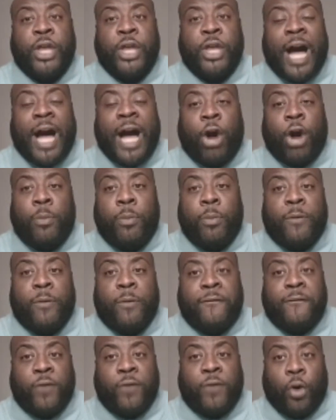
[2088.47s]
the hour
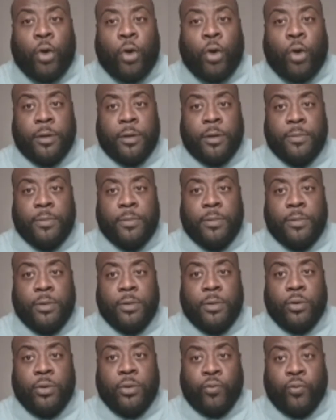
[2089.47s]
before
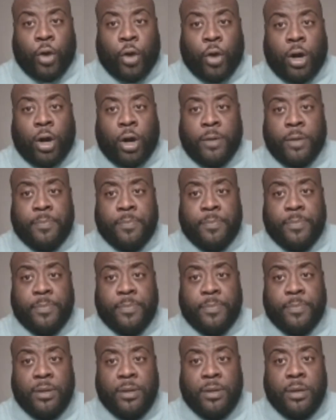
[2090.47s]
Raw,
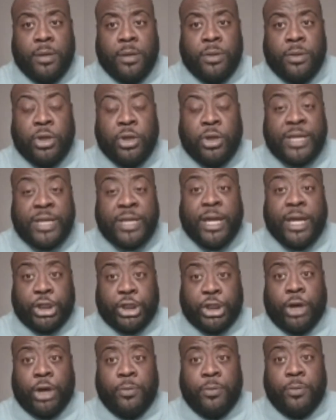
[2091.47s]
the second
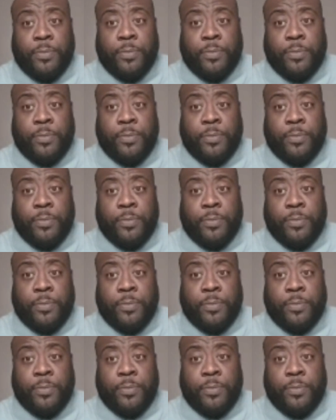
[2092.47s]
show.